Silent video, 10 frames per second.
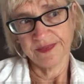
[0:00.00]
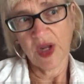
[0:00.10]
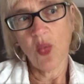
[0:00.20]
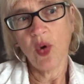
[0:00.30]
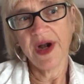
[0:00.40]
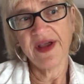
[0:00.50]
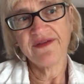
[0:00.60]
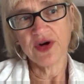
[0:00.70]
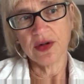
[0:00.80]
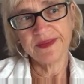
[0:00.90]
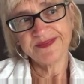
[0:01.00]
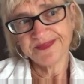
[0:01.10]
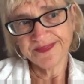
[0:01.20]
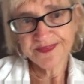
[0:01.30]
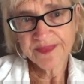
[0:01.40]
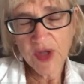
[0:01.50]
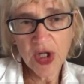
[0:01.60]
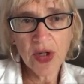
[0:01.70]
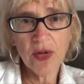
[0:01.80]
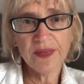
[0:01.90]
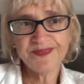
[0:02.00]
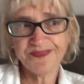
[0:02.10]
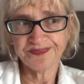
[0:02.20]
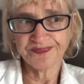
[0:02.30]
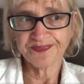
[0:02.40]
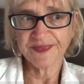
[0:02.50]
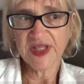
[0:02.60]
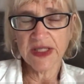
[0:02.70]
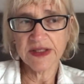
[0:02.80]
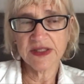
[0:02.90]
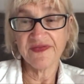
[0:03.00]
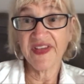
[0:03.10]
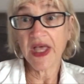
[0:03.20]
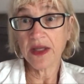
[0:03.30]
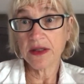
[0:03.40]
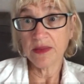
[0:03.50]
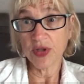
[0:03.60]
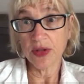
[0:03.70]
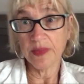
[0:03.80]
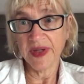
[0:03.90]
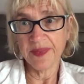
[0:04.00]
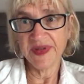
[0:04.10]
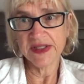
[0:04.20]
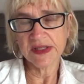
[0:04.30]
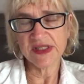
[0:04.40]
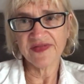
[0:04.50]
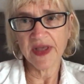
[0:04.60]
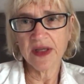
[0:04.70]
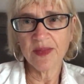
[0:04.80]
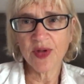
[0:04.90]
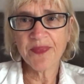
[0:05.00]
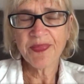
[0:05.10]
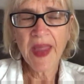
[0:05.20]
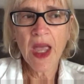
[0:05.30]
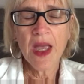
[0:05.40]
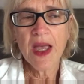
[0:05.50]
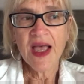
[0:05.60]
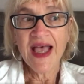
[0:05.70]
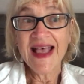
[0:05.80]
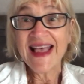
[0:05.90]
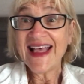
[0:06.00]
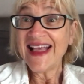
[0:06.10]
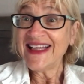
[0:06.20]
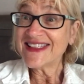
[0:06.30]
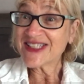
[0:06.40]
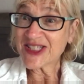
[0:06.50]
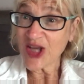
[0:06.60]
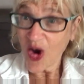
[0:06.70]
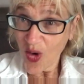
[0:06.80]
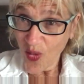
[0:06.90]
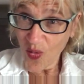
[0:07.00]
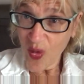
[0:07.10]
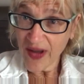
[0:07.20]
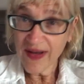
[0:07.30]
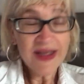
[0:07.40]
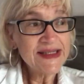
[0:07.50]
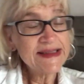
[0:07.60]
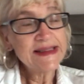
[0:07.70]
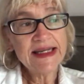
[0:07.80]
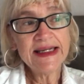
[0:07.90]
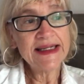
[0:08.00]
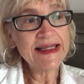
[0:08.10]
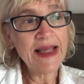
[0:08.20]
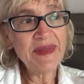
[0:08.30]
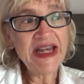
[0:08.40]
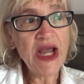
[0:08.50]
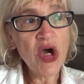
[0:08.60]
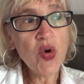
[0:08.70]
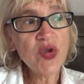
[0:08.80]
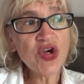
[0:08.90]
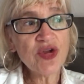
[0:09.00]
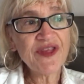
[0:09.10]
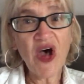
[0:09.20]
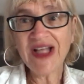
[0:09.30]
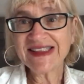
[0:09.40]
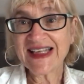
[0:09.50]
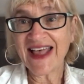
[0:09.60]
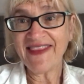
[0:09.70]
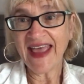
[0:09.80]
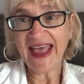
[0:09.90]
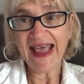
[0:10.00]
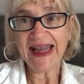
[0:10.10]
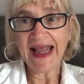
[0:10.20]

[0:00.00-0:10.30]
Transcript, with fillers: whatever, you know, it's valuable. My peace is valuable. So let me know your thoughts on that